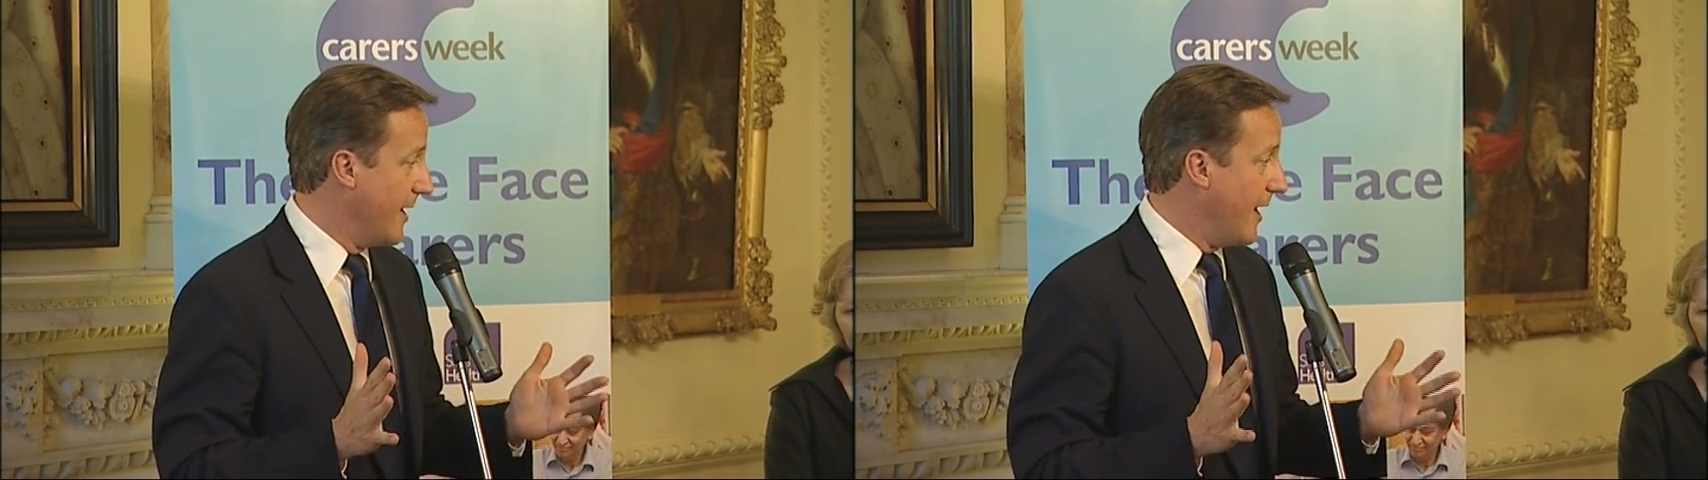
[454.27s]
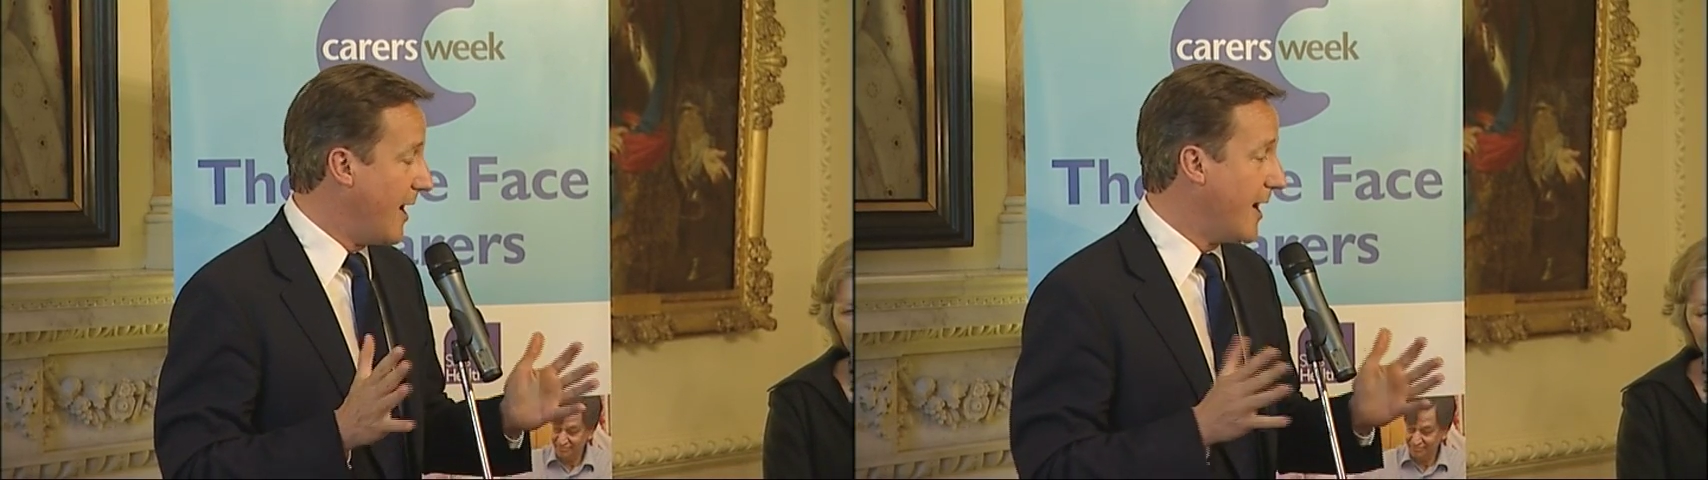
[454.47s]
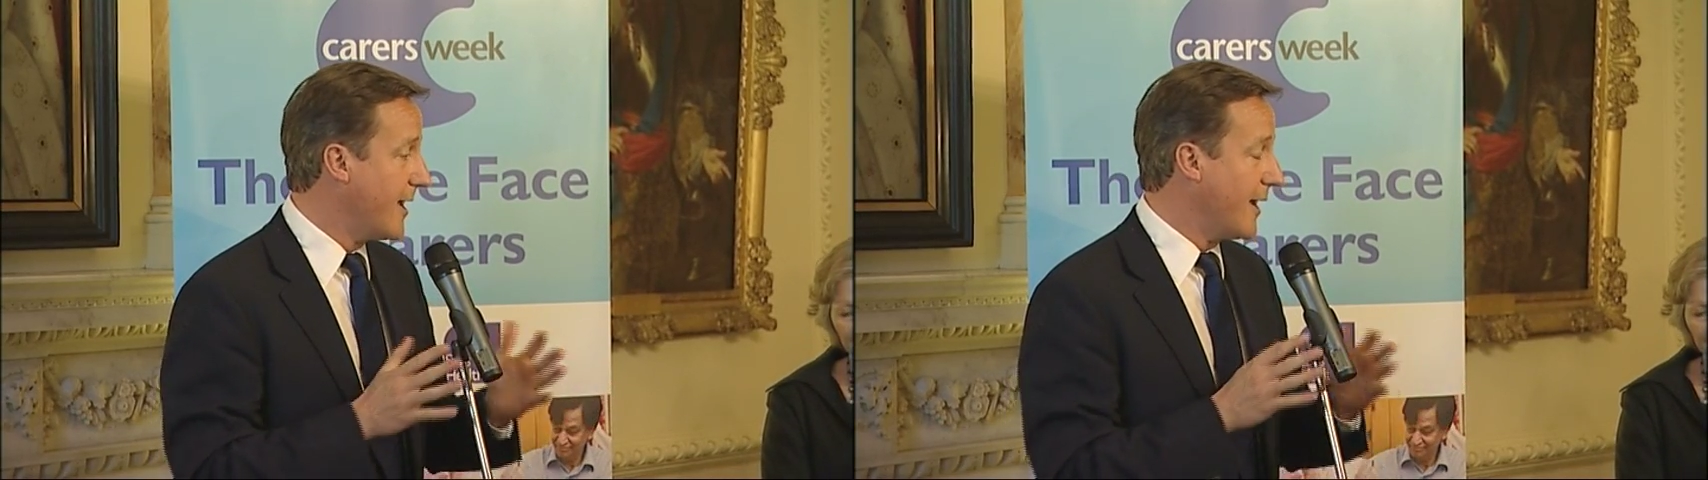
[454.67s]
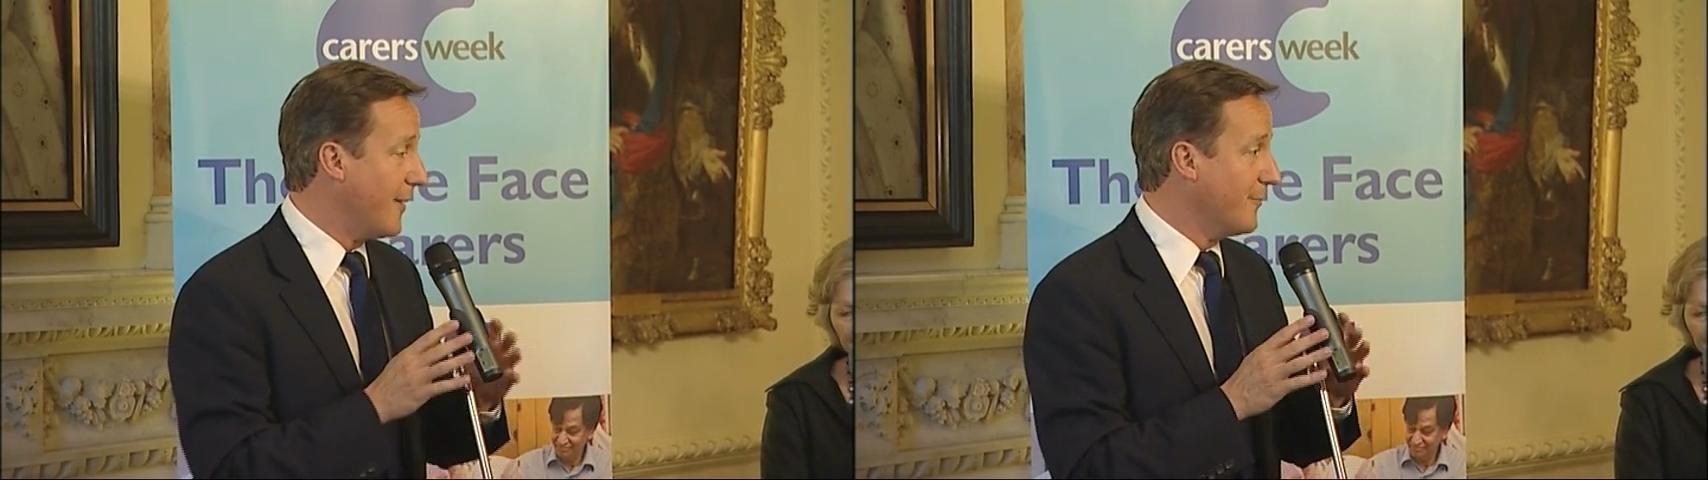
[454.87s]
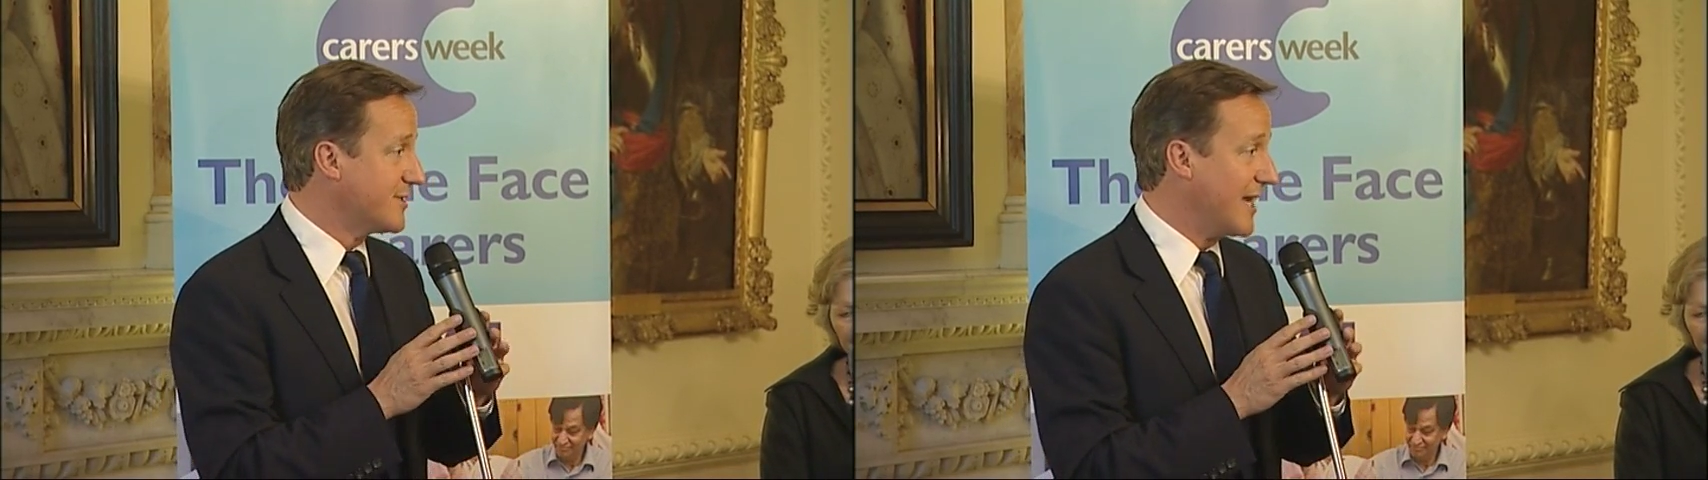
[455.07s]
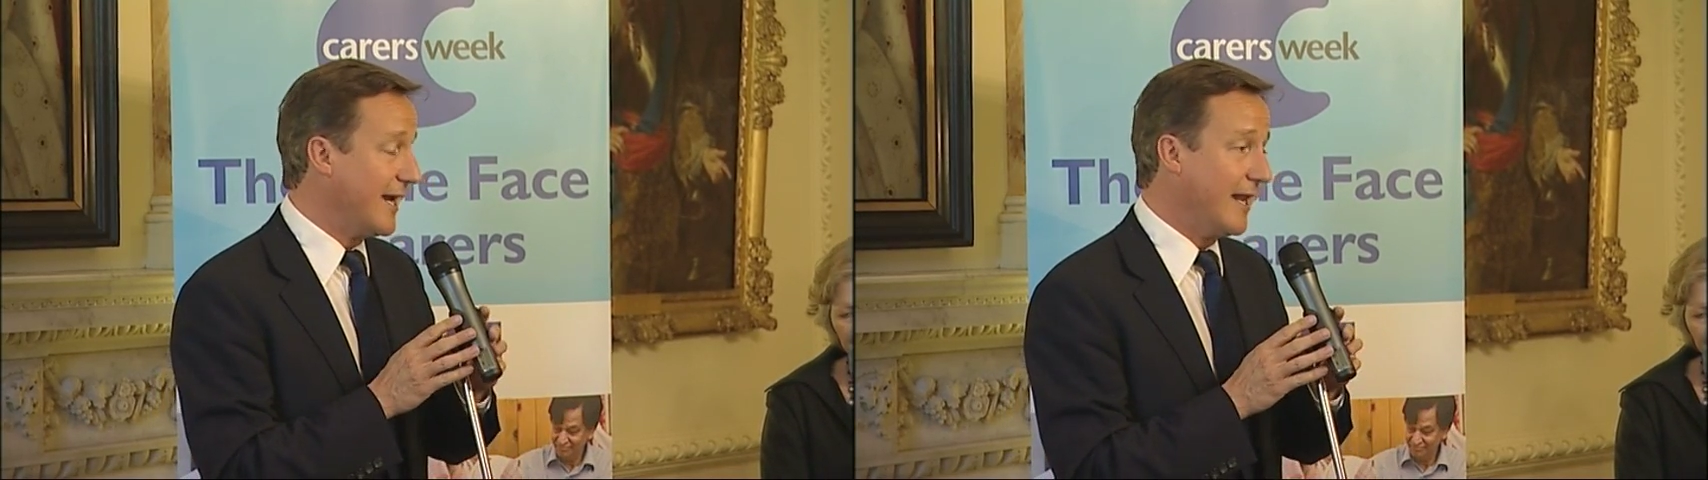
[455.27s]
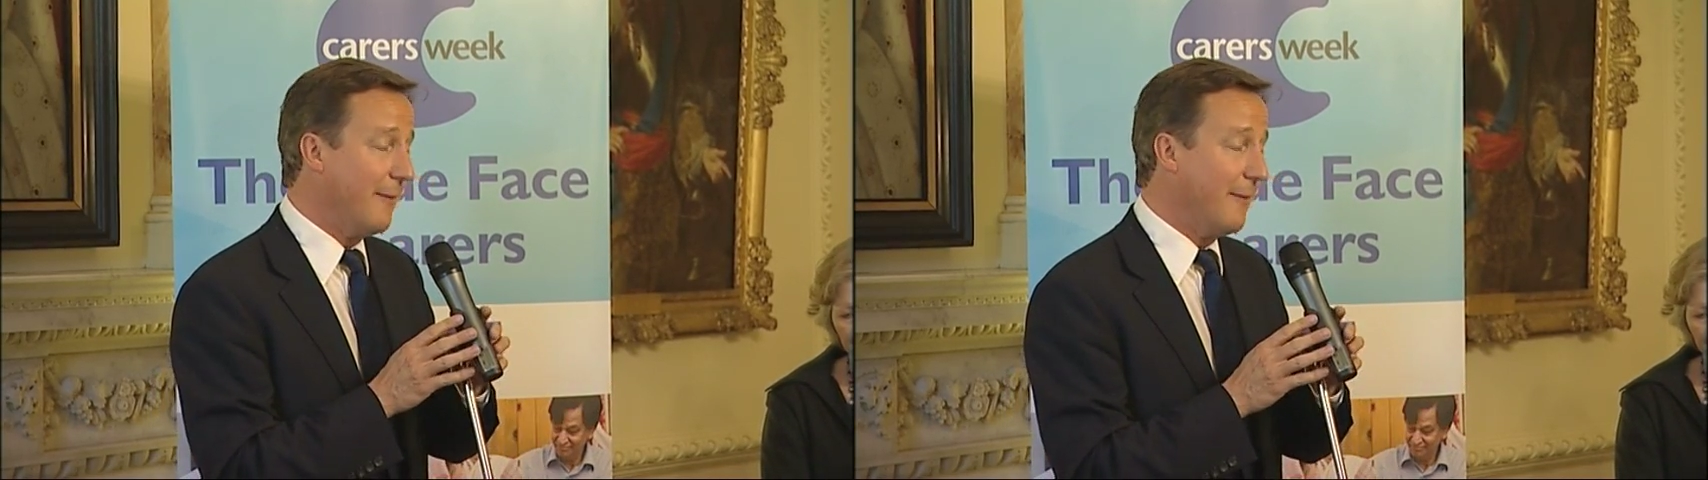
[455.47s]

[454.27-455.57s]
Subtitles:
I, sadly,